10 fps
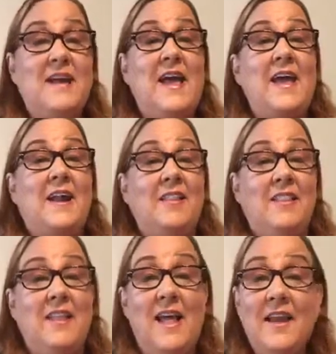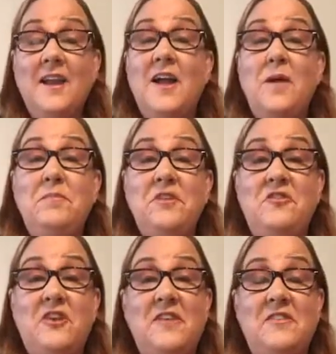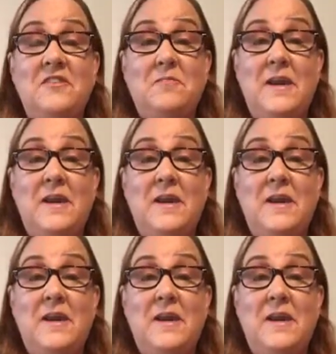I had a lot of come to Jesus